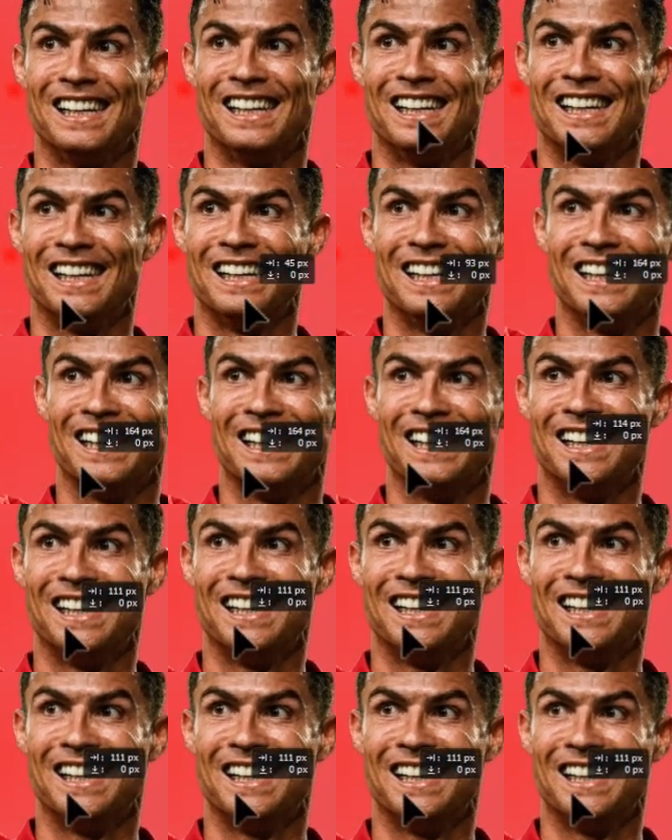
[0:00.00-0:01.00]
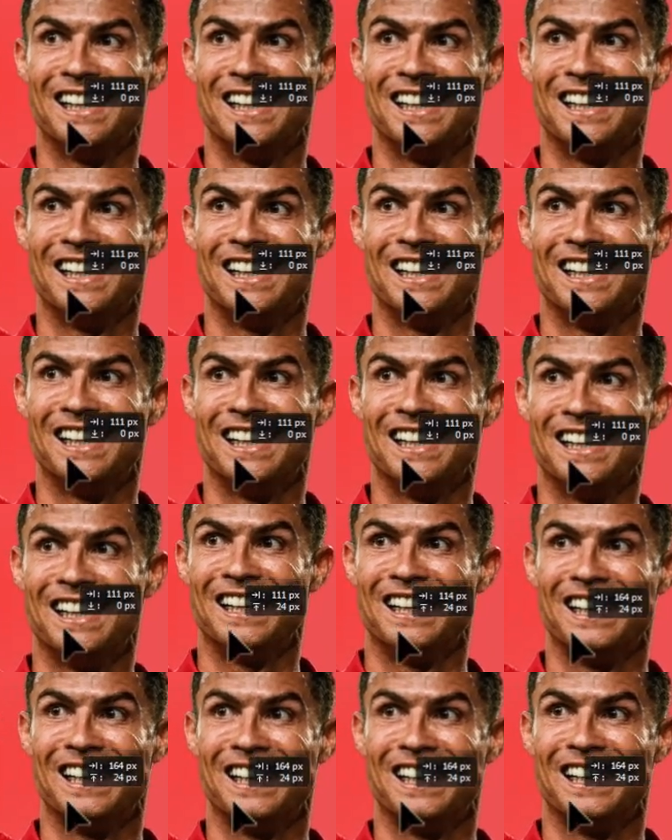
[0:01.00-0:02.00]

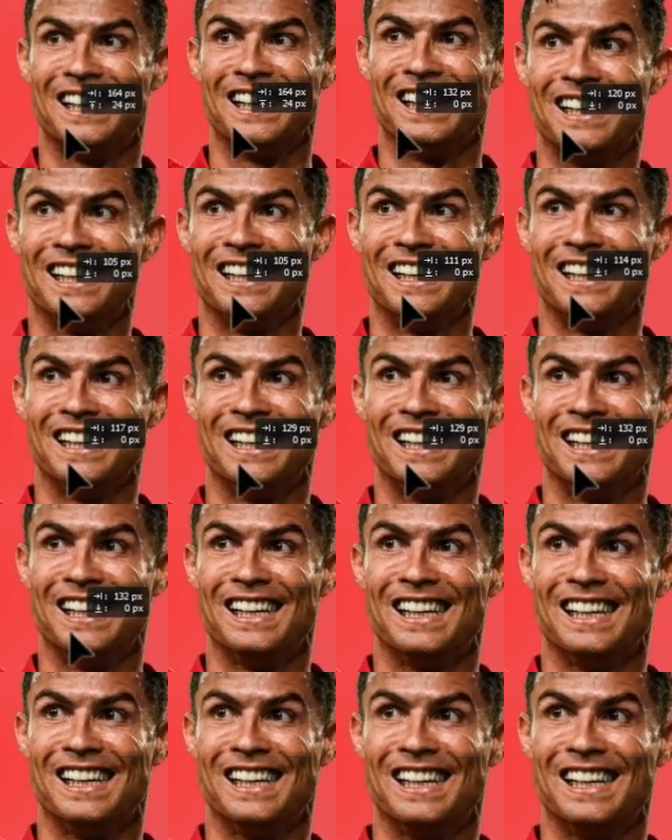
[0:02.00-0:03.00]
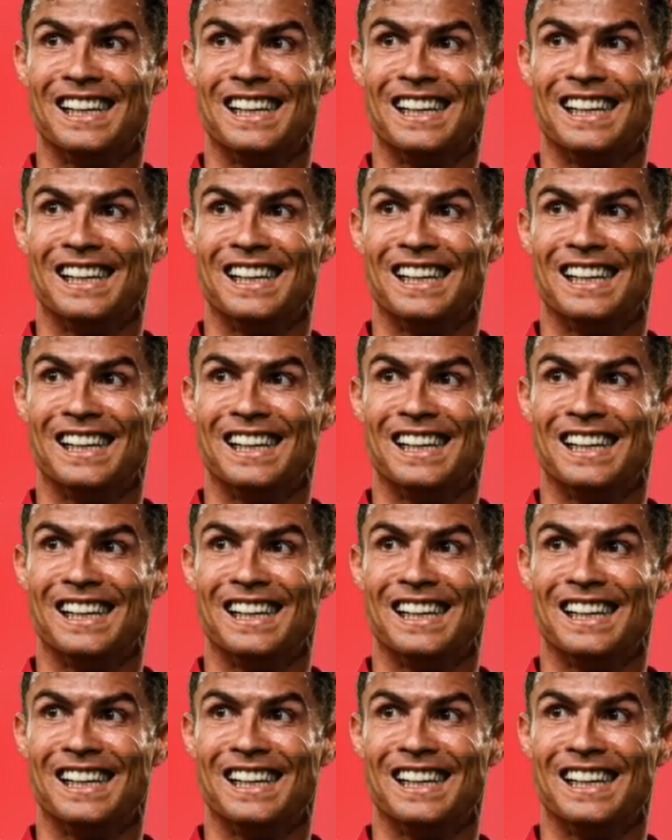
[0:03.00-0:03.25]
Nothing is said.